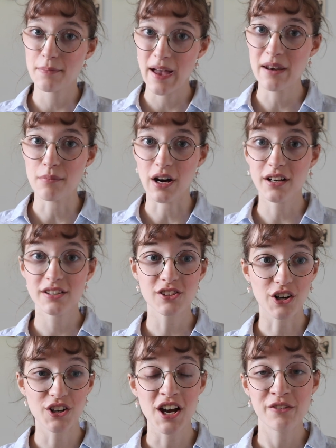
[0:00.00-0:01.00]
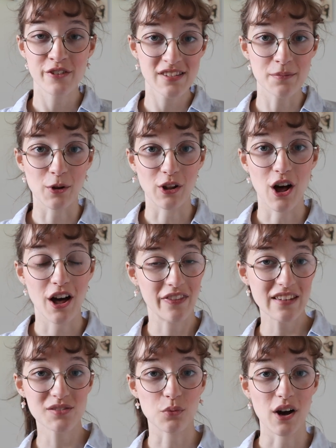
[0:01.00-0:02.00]
the pen marks are not visible on
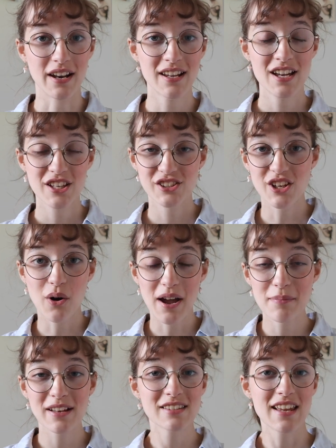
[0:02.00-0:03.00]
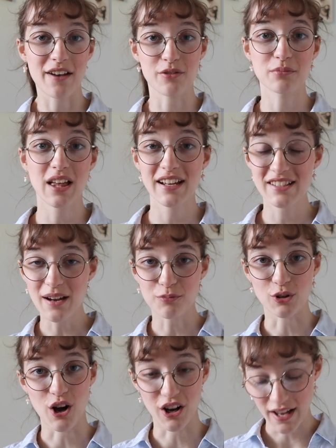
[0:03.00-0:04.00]
this one, so I must have them lined up
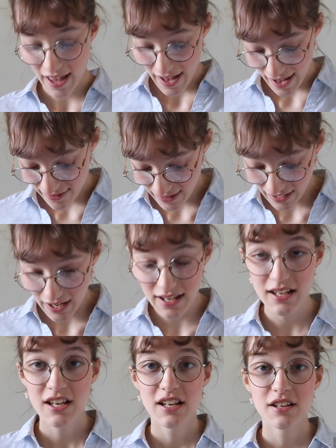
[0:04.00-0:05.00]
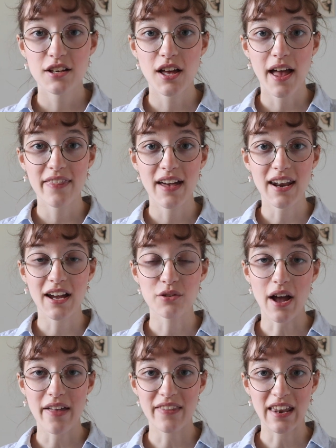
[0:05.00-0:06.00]
wrong. And then I, and then I,
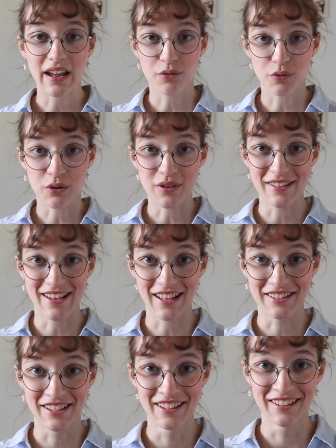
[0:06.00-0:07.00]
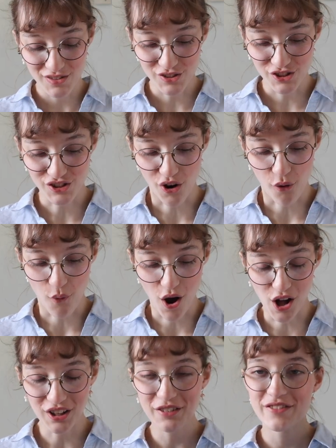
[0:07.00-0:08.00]
and then I ruined it. So
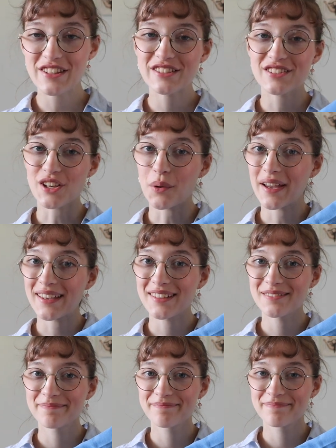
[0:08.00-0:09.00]
all of this sewing